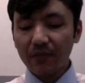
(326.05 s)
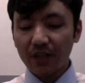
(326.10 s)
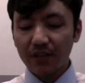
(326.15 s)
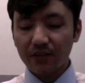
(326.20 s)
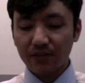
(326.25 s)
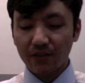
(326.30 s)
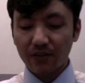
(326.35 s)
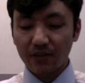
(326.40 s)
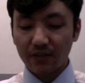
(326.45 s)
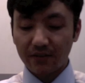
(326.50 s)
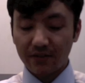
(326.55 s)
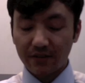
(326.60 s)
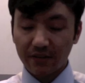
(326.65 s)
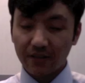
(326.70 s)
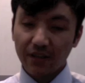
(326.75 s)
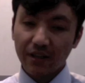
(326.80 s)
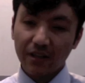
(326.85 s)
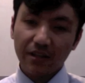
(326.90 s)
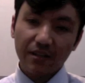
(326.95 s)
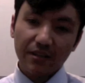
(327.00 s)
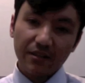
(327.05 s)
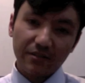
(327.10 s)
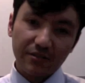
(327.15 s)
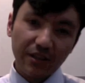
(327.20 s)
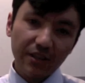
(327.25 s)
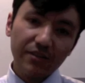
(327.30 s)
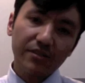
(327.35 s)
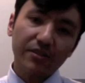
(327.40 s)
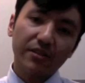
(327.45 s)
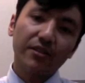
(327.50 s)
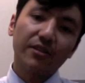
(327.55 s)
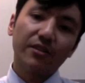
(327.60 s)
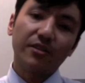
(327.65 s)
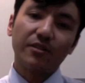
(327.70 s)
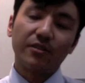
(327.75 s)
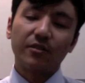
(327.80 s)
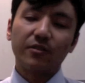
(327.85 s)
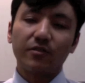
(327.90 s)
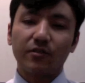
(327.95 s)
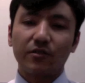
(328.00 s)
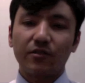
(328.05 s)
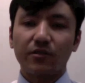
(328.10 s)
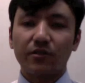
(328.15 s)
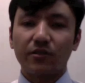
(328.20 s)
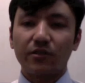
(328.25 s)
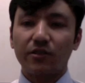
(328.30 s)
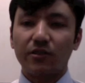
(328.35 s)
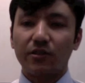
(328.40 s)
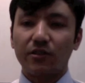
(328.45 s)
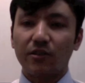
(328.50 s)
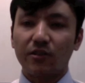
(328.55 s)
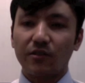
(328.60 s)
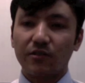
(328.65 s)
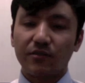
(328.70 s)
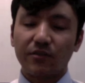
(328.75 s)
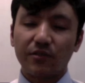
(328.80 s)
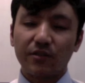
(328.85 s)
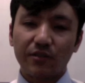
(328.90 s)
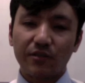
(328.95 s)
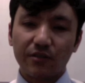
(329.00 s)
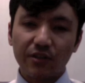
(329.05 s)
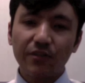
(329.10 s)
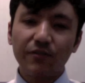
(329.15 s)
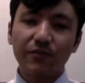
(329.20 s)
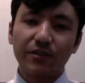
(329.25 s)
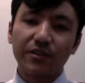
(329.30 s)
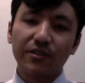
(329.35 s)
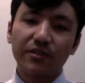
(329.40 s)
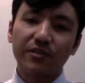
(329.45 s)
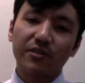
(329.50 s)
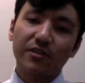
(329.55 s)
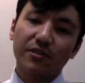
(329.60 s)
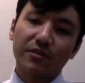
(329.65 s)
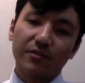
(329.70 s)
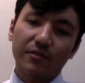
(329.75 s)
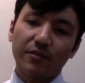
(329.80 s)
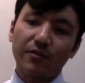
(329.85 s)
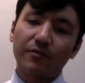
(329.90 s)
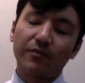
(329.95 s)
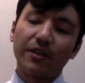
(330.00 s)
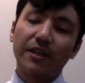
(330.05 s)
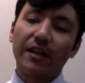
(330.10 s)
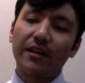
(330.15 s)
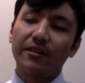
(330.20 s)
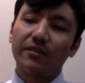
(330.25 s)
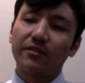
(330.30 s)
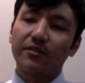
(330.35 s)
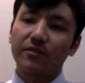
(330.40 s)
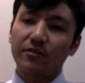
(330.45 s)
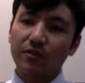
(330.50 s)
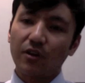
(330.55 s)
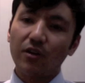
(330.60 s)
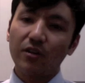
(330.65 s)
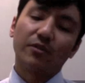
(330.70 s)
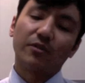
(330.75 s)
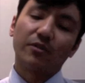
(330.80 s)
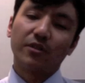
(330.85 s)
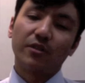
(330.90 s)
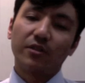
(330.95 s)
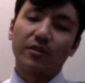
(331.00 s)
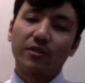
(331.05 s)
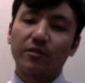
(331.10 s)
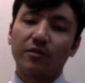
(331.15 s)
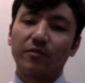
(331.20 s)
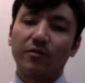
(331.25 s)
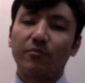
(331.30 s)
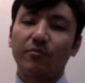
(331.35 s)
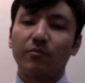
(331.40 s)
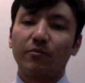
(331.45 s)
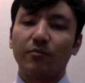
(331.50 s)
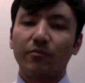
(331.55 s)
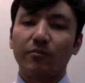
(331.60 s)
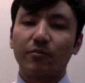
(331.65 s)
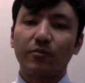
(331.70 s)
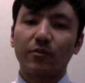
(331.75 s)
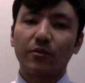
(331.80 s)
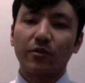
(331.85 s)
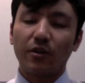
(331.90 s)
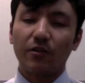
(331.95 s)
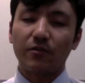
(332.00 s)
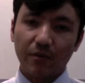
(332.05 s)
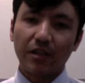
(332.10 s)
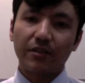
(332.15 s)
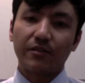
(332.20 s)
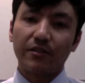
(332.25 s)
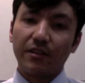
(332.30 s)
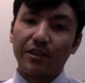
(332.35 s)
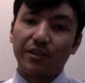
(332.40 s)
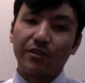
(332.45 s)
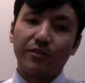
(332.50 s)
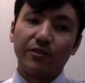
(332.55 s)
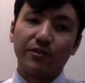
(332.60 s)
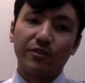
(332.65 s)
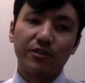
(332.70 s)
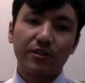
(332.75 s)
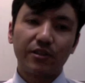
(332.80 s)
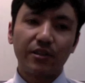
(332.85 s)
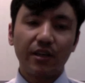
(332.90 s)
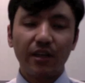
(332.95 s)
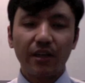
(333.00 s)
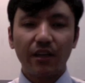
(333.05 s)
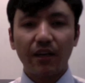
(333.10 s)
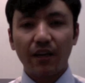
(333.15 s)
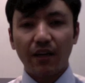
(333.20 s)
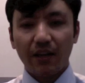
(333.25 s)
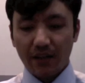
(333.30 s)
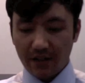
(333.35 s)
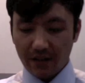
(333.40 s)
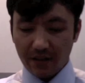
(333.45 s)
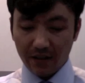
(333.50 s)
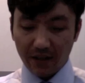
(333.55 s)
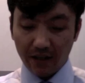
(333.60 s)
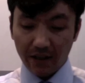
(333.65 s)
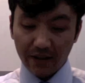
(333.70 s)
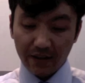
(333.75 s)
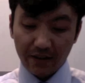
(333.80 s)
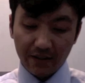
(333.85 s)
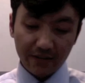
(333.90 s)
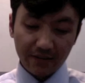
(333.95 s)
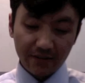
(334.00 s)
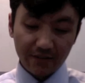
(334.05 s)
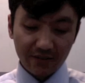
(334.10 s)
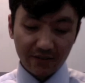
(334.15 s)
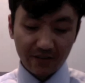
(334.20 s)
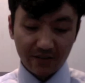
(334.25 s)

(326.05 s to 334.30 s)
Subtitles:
So that's a difference when I talk in public language. And